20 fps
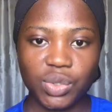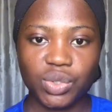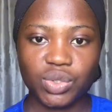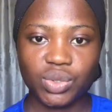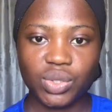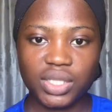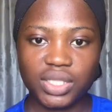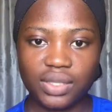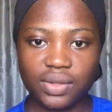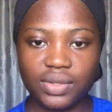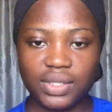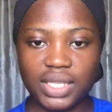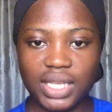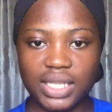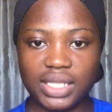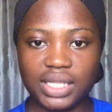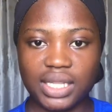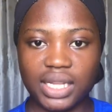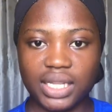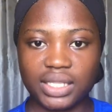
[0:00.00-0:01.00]
also tells
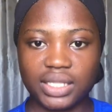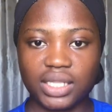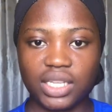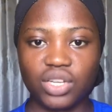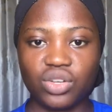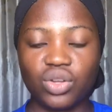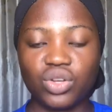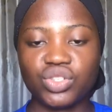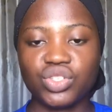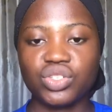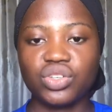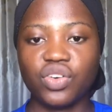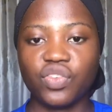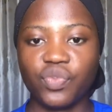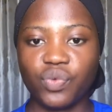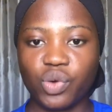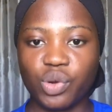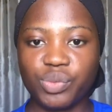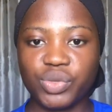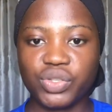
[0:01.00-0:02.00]
us that the doctrine
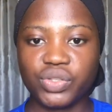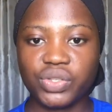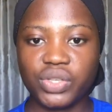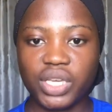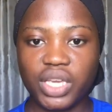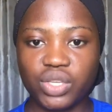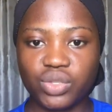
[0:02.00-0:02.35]
of promissory